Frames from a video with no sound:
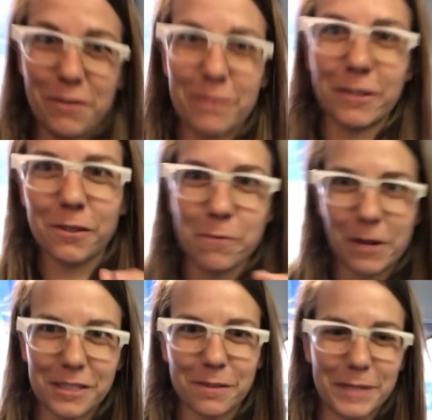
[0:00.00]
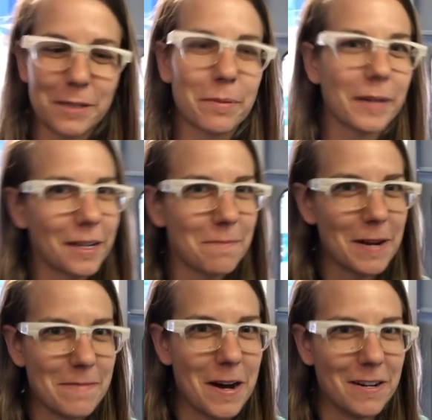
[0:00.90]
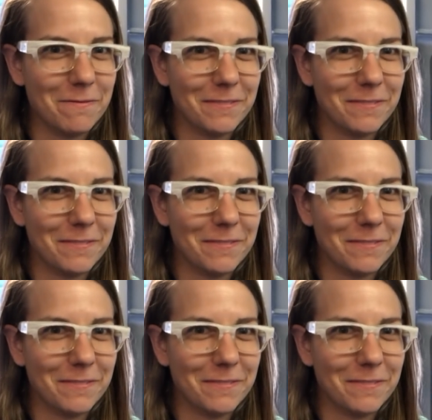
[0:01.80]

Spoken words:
universe wants me to prank my mom.